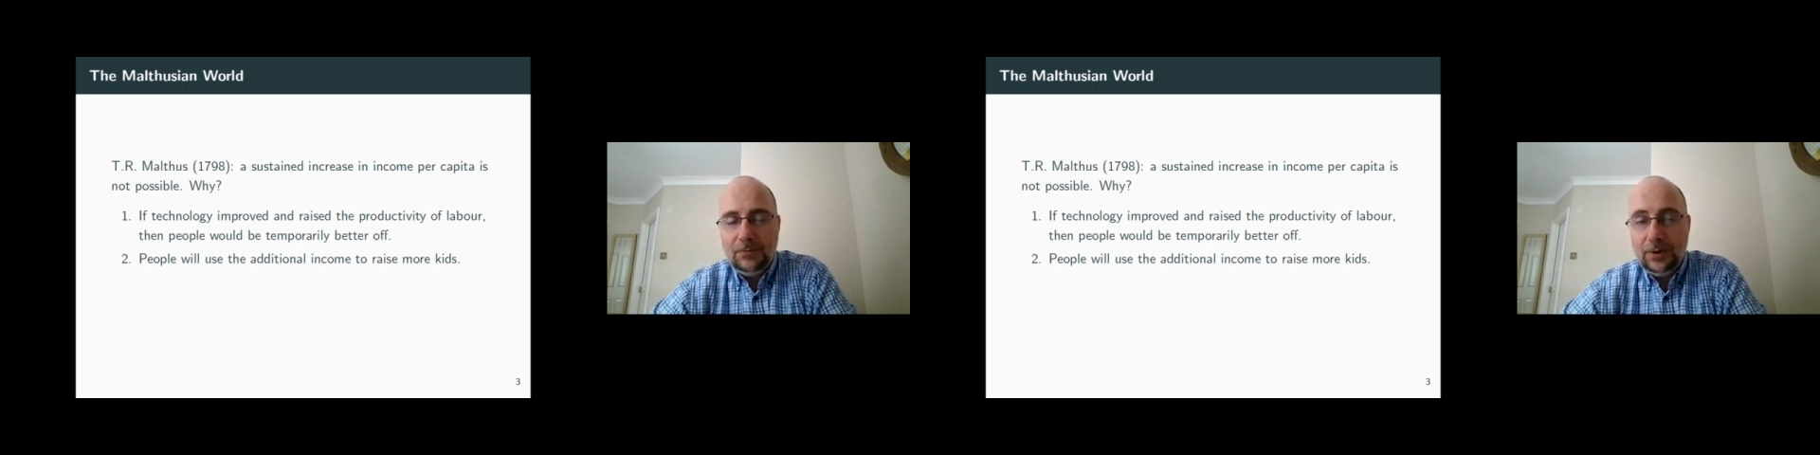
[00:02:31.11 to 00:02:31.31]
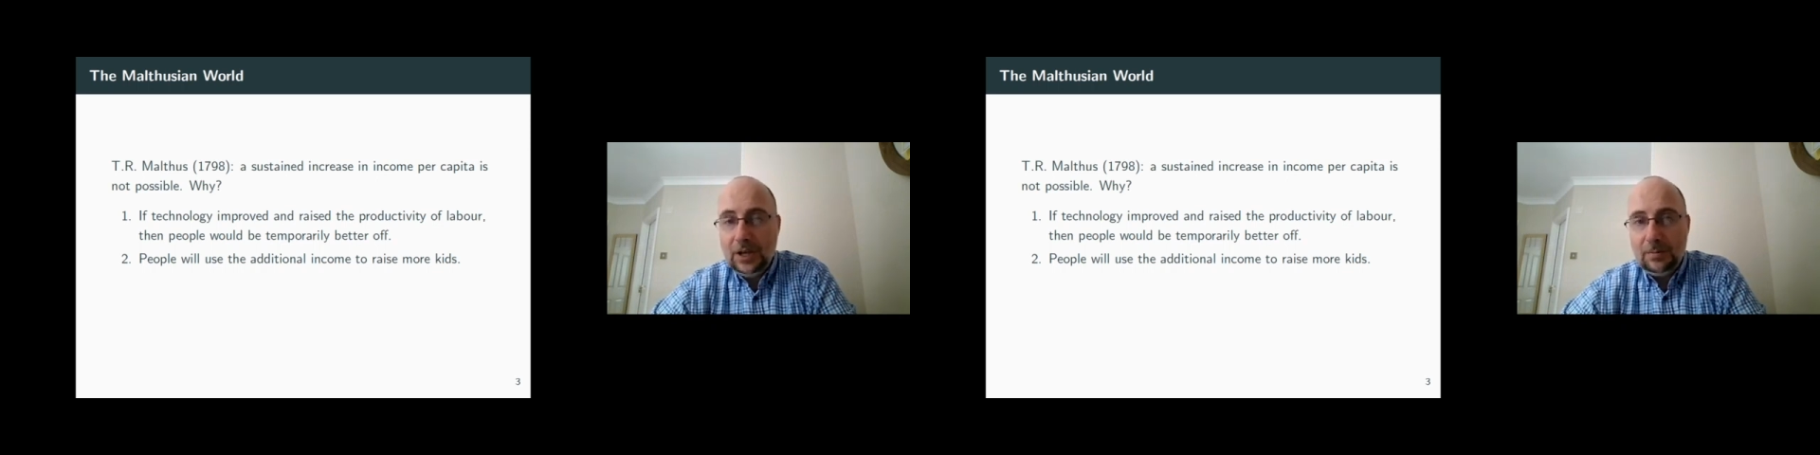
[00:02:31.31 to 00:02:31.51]

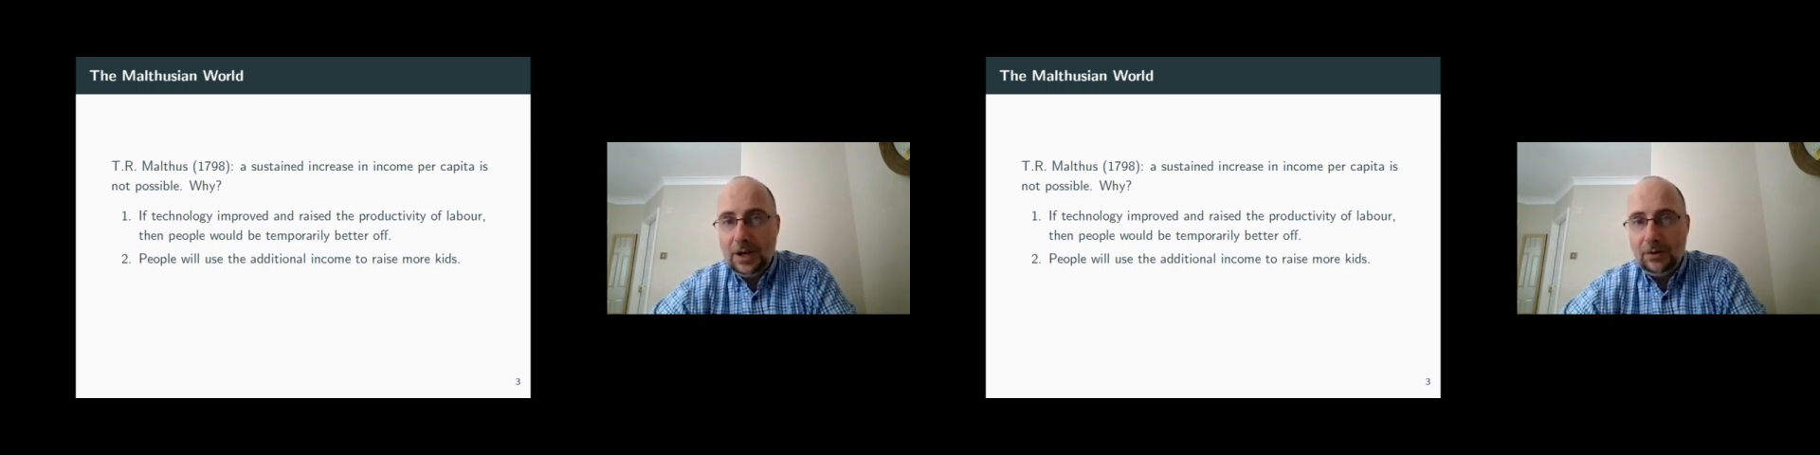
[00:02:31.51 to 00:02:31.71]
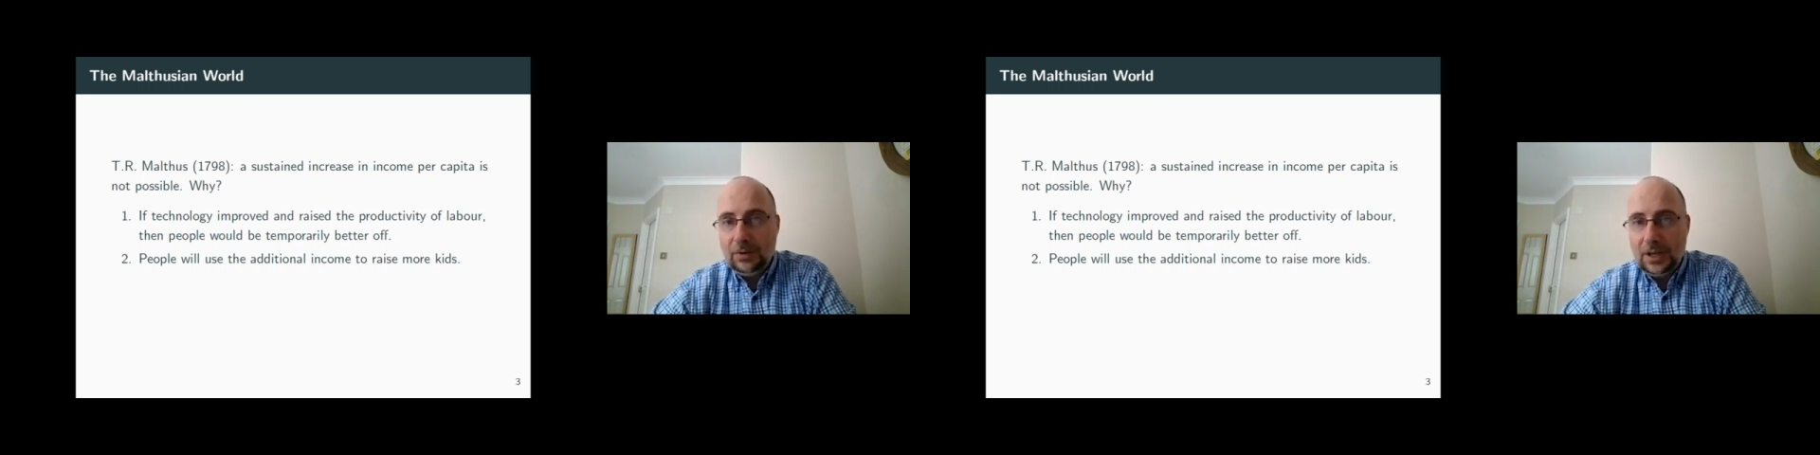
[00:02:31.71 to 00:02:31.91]
forget
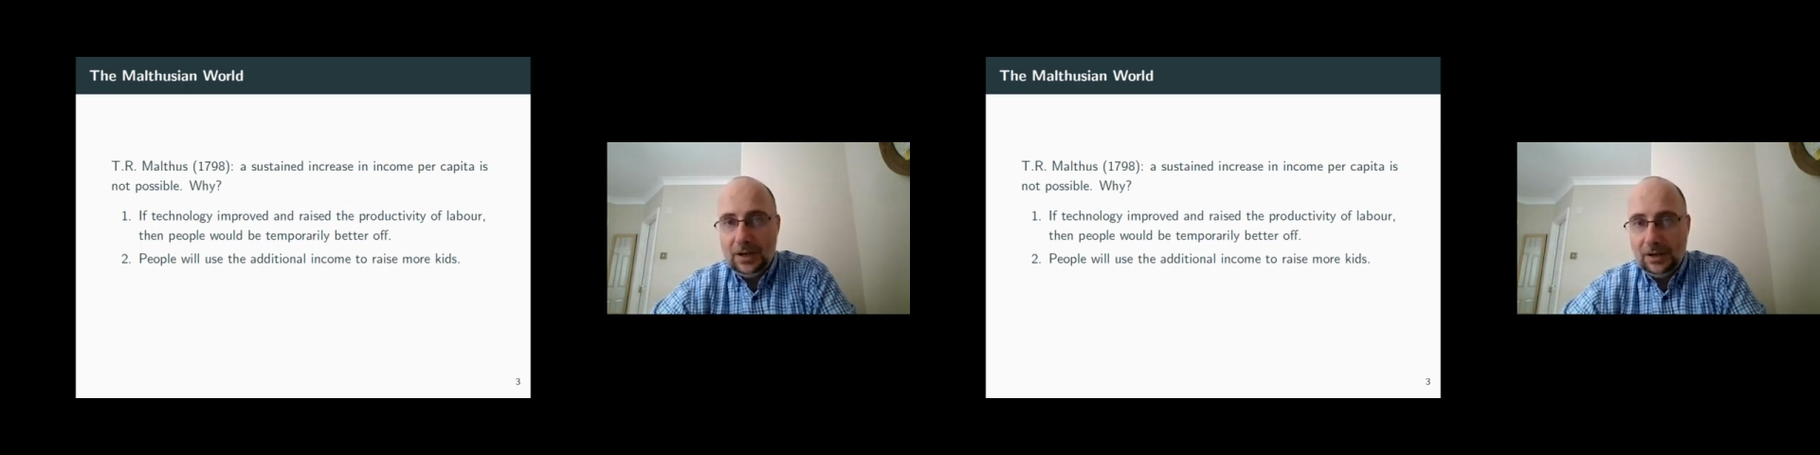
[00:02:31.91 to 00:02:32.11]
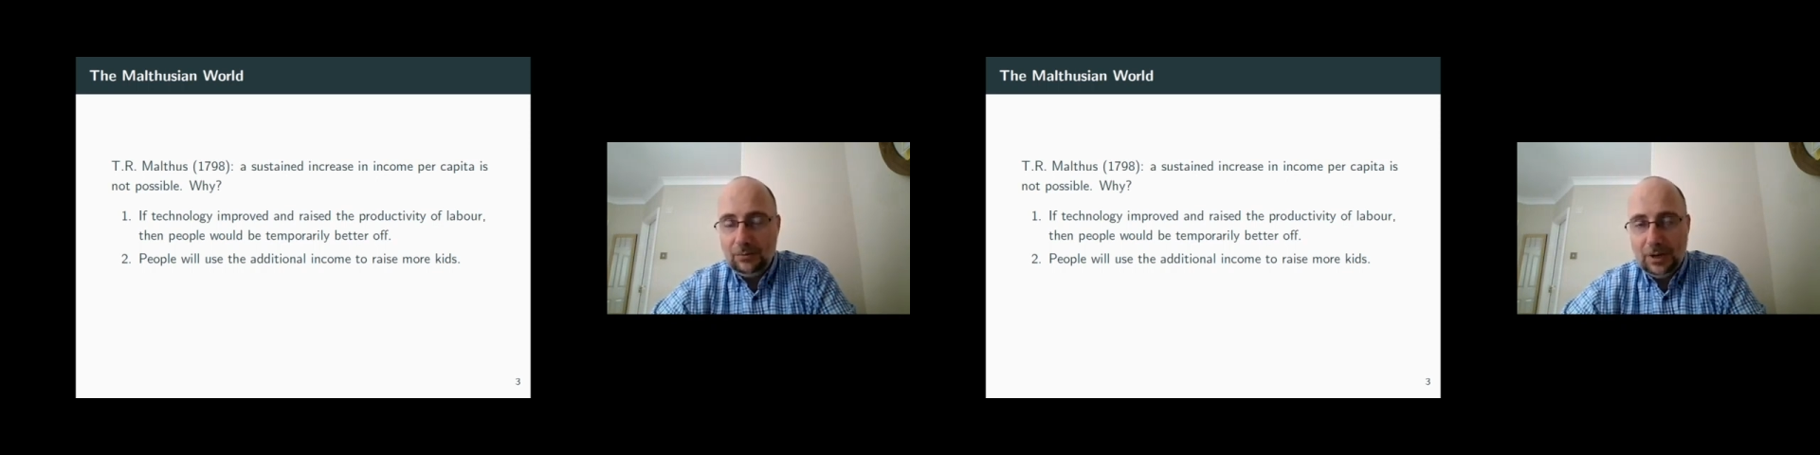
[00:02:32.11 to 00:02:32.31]
about getting